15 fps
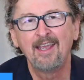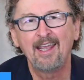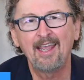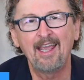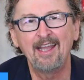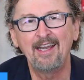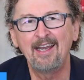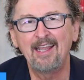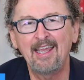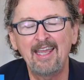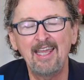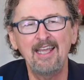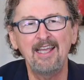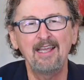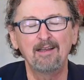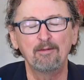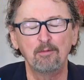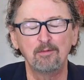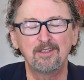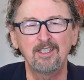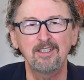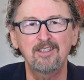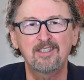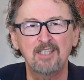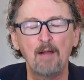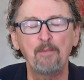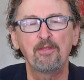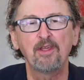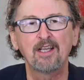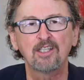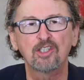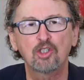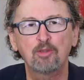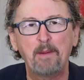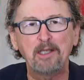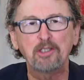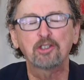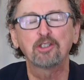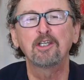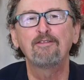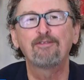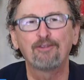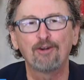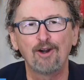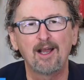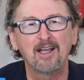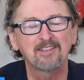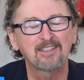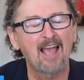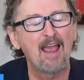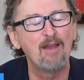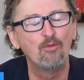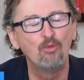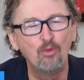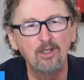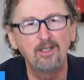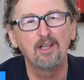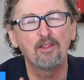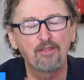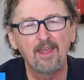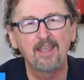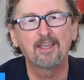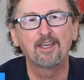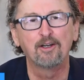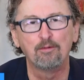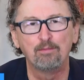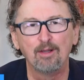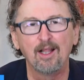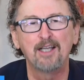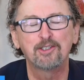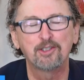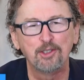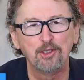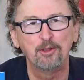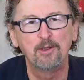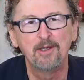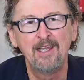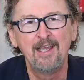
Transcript: And he did something especially for us. I really think it'll bless you.